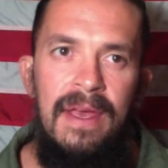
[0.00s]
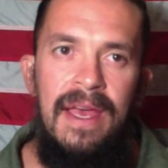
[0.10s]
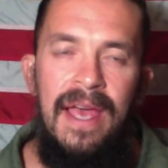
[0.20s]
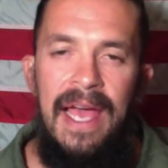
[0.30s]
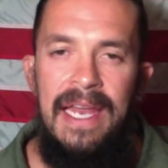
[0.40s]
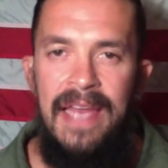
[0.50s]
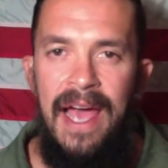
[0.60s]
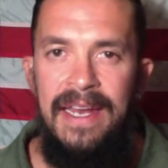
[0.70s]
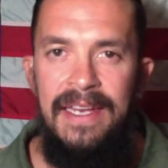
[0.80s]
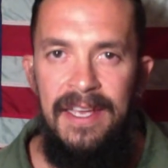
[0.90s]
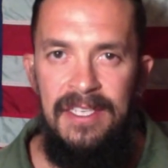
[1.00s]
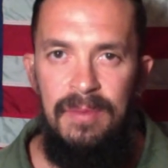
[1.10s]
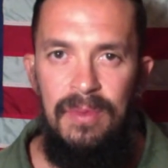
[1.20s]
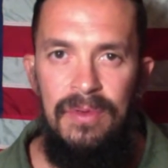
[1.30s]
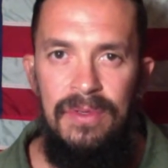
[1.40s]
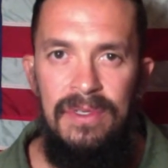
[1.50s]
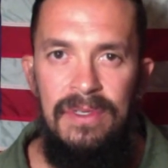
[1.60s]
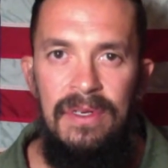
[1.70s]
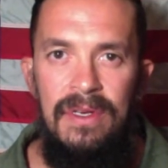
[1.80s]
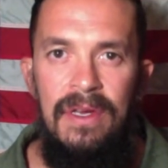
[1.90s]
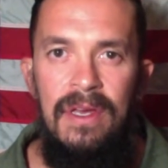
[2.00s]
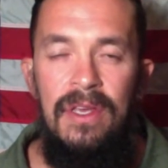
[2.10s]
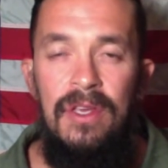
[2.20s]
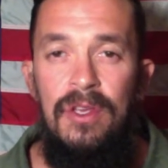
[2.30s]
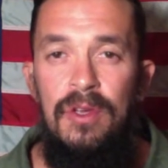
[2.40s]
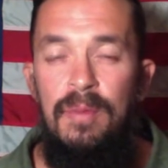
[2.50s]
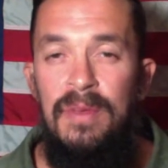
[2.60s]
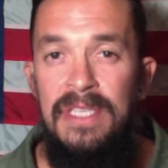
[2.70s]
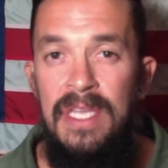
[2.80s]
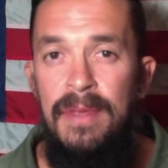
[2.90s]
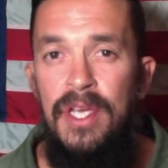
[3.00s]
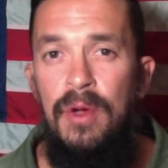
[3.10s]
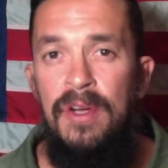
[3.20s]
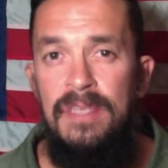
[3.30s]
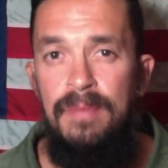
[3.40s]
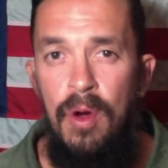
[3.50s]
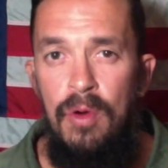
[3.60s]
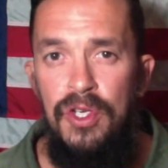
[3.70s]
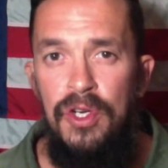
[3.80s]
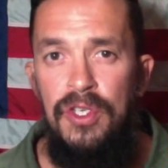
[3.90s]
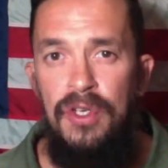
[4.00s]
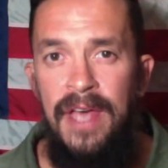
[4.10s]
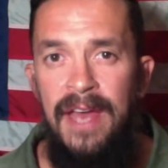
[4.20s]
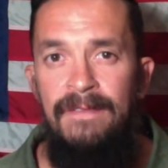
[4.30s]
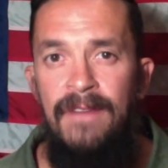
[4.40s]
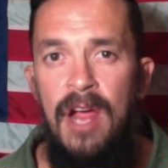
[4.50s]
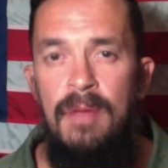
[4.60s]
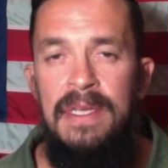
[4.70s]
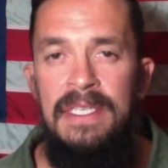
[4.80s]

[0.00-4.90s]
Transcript: At 90 decibels, you must limit your exposure to that environment to